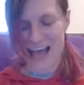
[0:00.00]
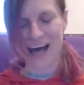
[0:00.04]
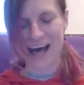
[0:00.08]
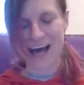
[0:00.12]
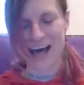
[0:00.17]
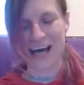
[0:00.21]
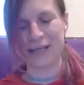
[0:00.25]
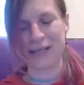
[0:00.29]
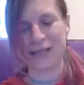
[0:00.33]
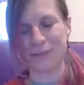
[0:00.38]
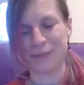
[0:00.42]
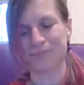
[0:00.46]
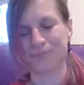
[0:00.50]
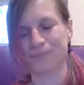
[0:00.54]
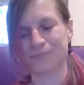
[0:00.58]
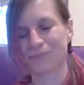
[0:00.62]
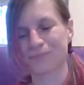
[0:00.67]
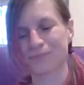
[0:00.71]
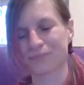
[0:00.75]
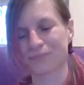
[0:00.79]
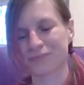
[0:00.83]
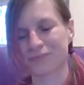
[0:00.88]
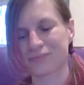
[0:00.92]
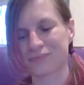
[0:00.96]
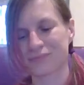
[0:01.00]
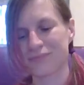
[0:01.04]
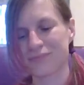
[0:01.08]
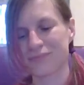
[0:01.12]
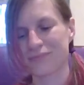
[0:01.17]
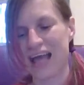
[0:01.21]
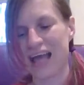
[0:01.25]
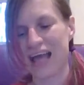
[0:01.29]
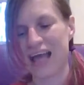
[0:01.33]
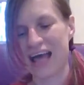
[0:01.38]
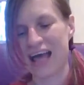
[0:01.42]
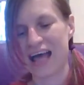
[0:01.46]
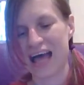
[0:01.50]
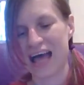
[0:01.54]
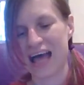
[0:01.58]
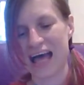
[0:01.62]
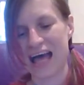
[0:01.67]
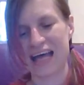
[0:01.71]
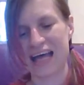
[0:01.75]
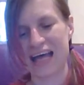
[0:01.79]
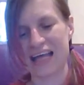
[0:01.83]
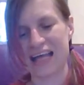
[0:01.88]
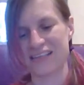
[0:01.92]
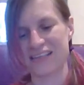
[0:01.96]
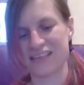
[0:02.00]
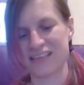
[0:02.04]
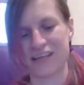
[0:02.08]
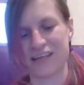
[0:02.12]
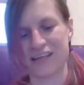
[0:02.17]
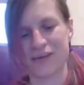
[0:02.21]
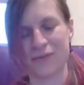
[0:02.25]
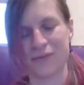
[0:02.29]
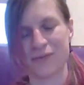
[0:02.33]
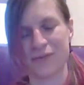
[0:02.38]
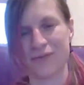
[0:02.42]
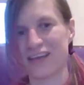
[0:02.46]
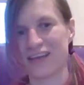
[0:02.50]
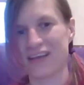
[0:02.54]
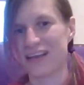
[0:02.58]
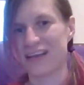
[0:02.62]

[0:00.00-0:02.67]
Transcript: And you know,